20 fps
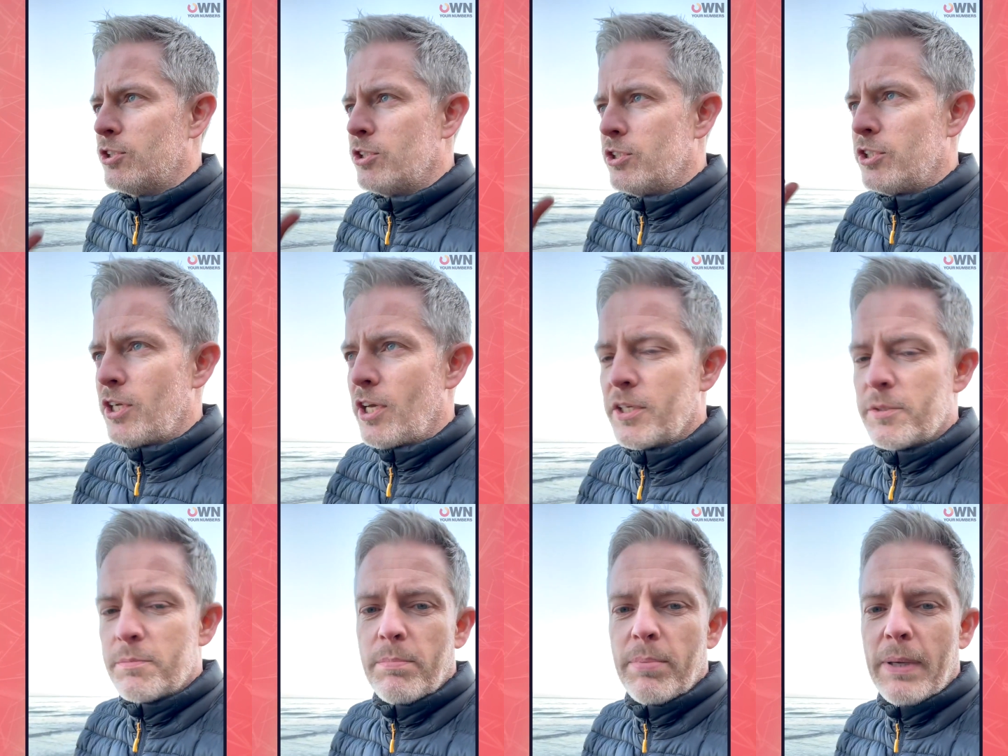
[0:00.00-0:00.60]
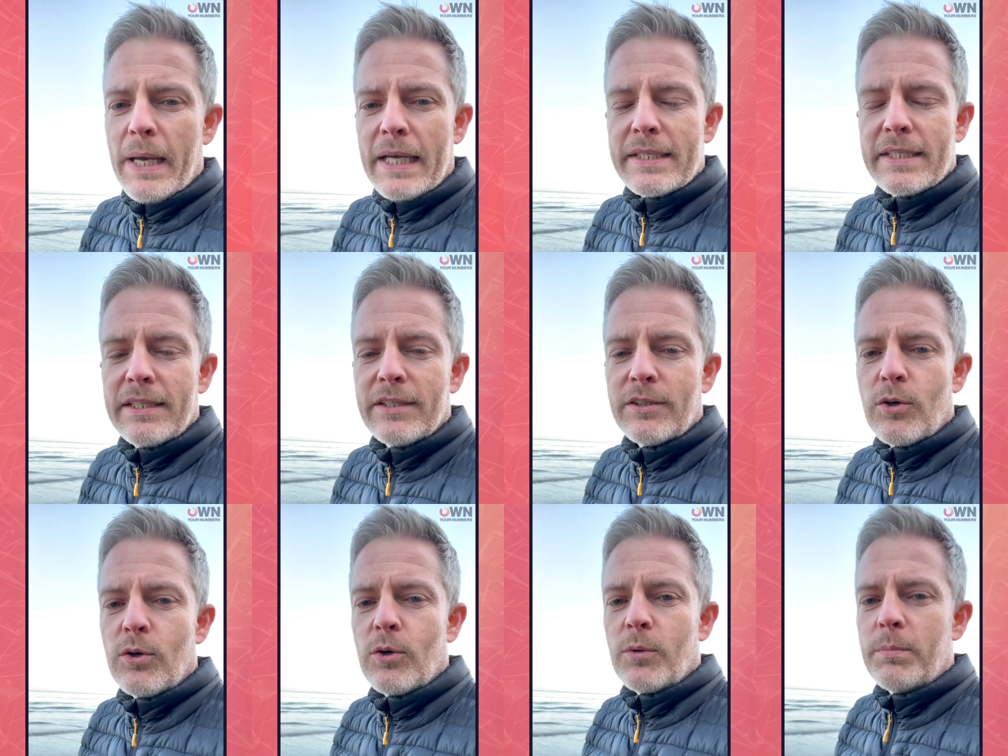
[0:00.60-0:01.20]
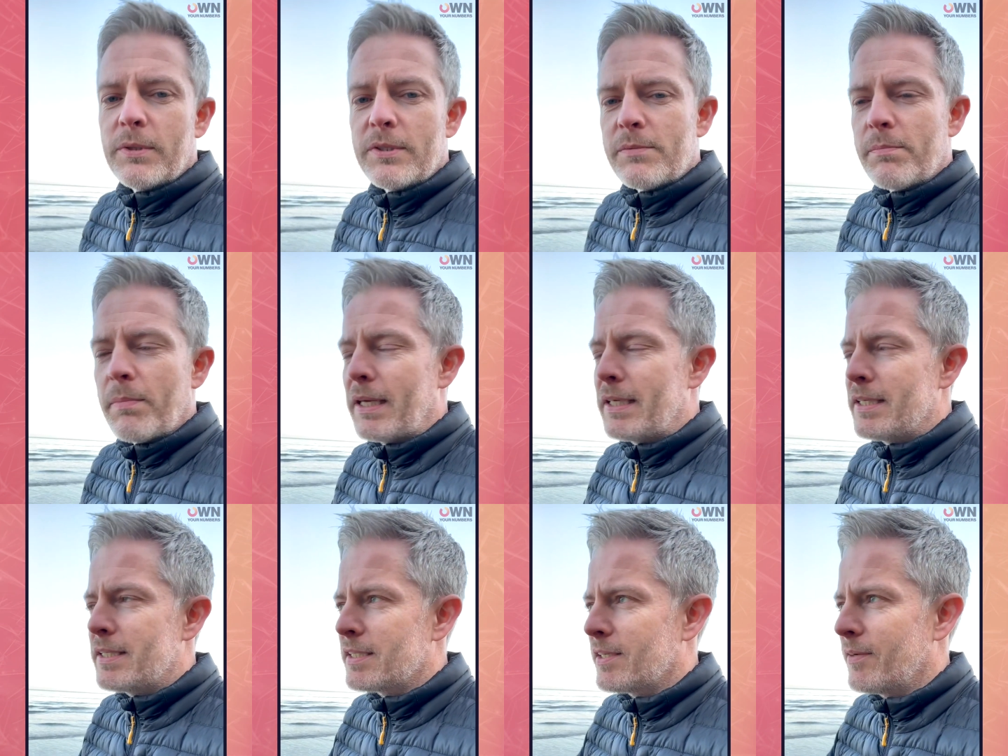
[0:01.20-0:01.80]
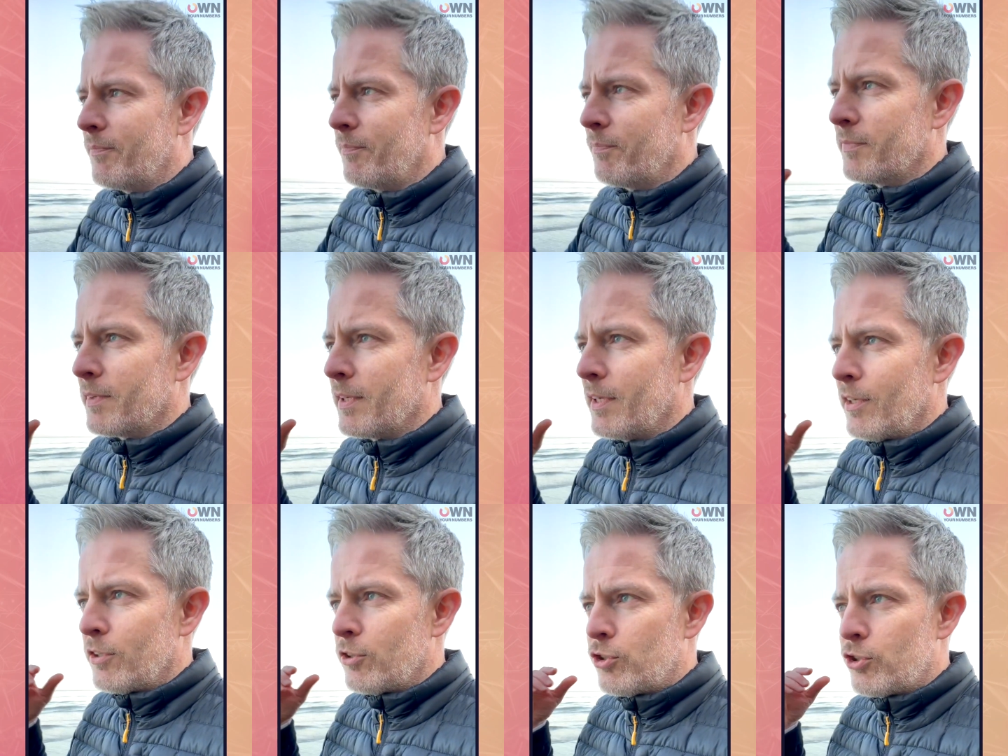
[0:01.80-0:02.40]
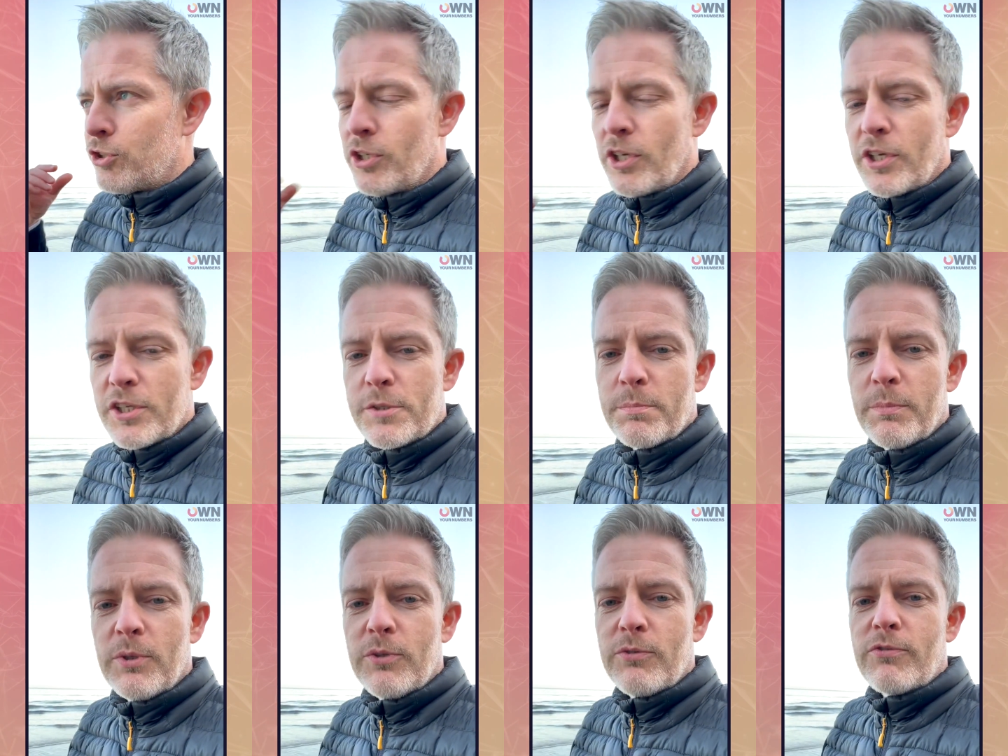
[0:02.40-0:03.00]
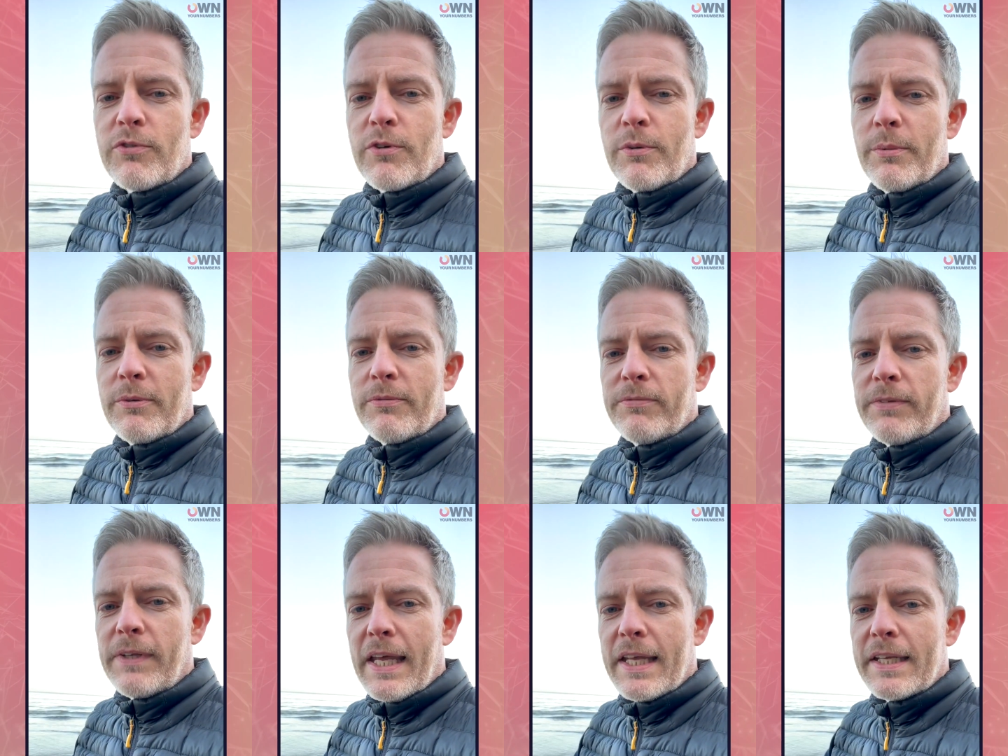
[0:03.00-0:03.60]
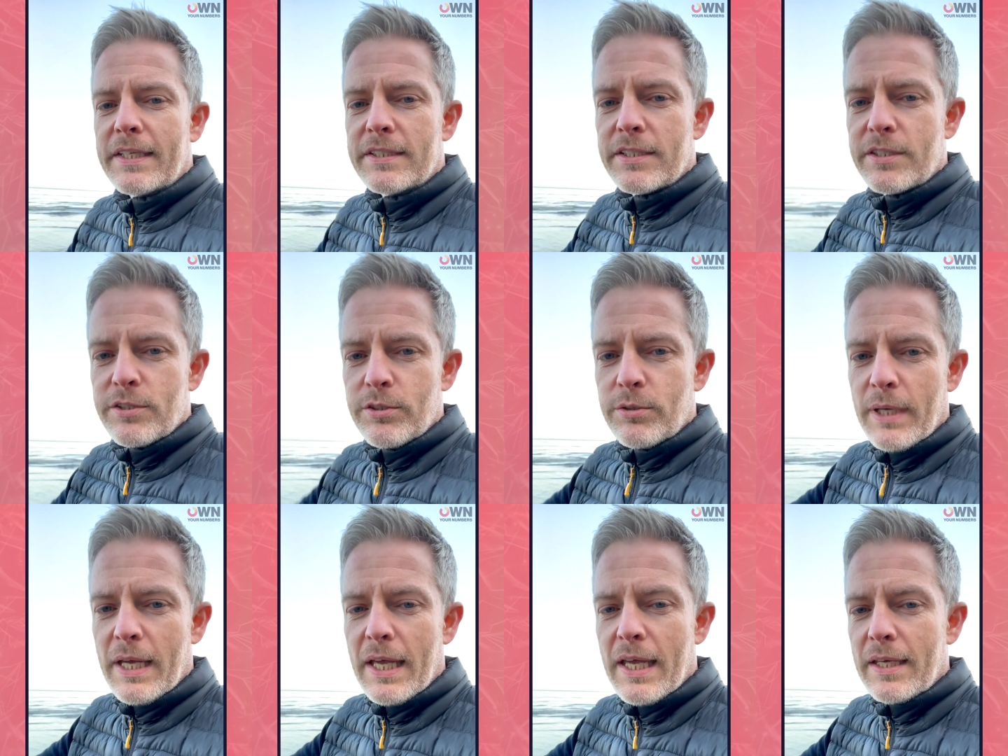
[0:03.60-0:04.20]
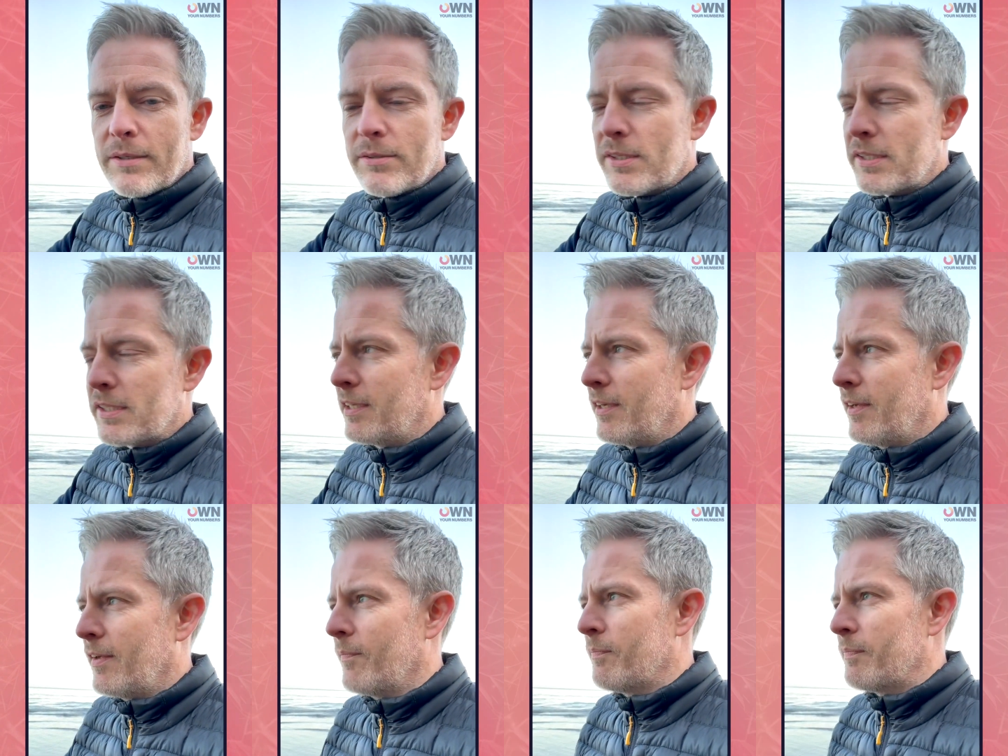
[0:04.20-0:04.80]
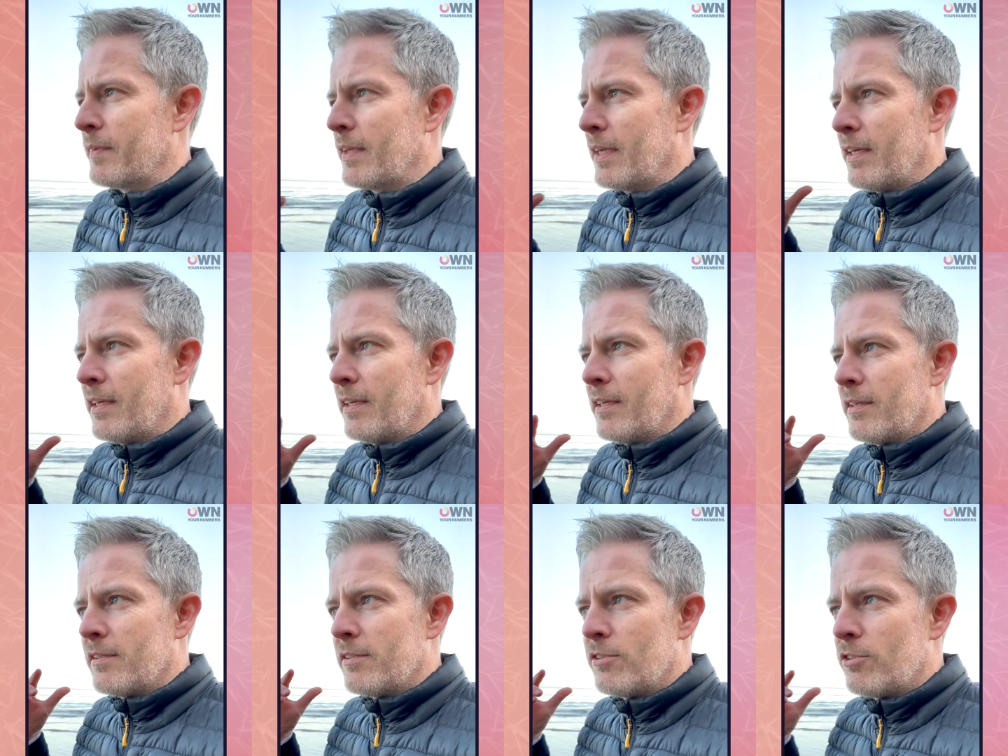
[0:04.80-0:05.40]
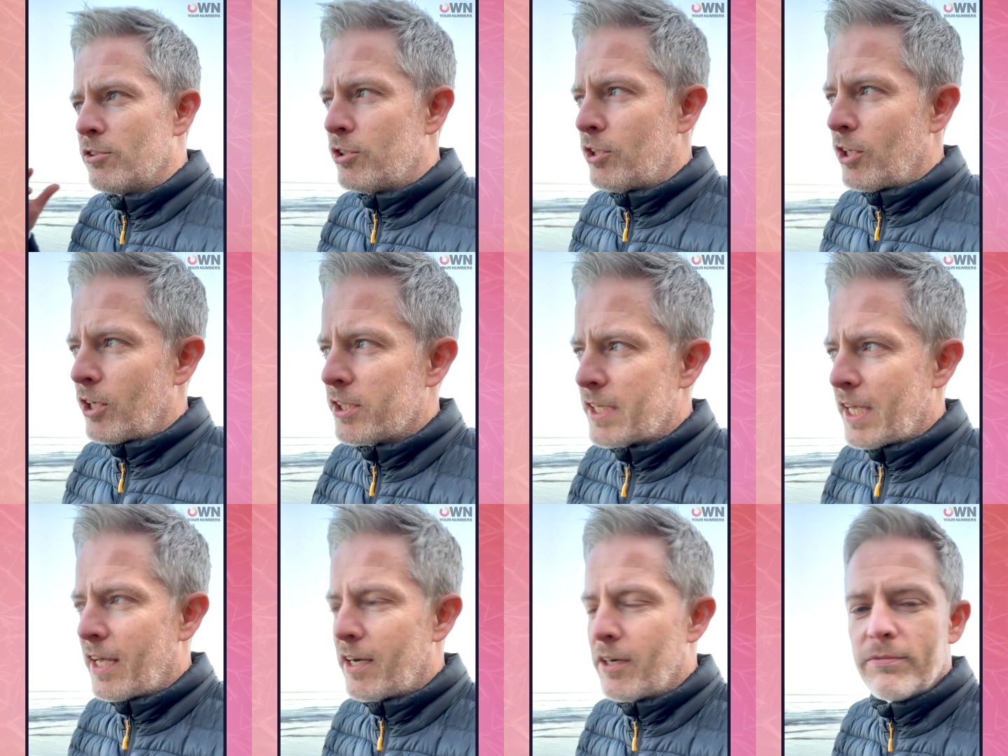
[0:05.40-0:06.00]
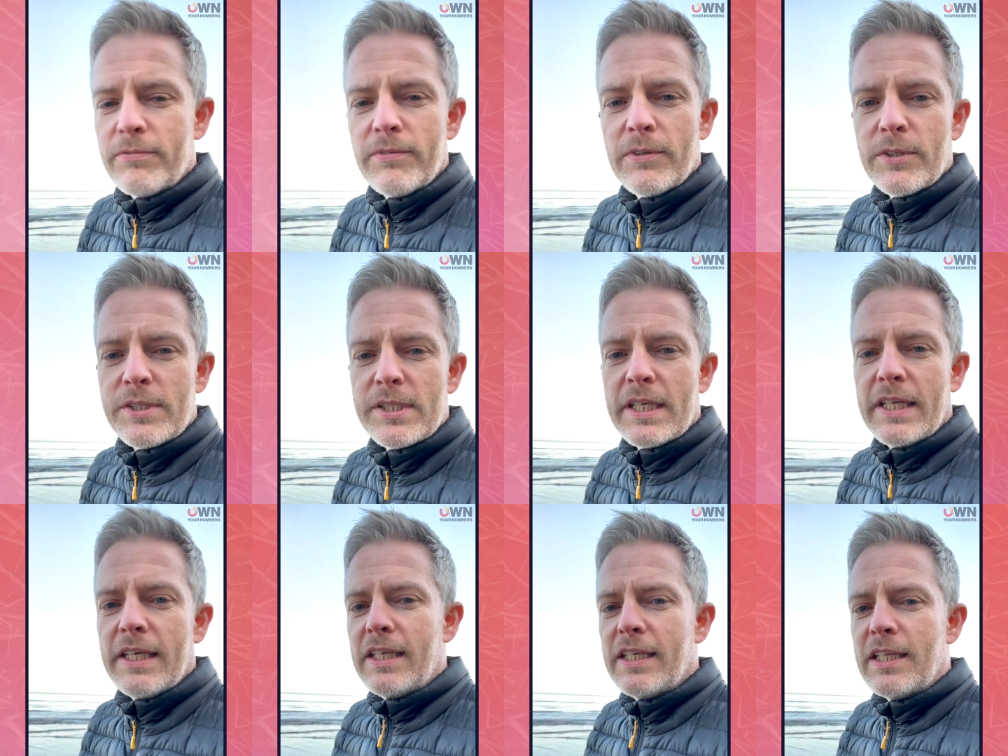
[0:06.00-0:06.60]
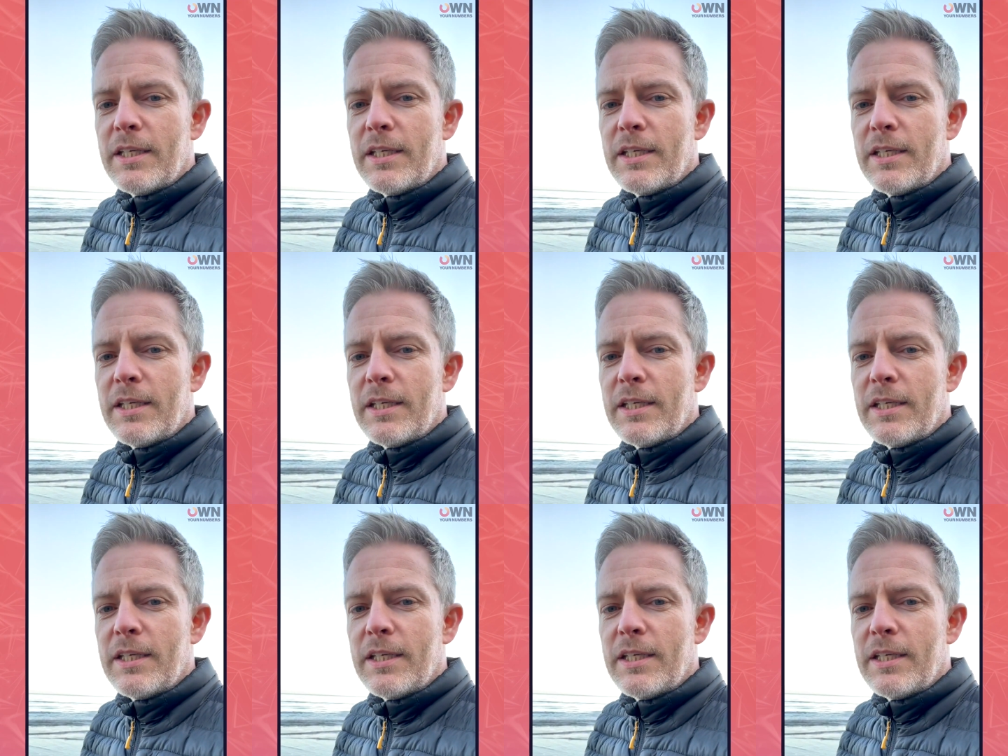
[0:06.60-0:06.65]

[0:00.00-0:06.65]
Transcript: just packed in the corporate space, just moved from a flat to a house, just had our first kid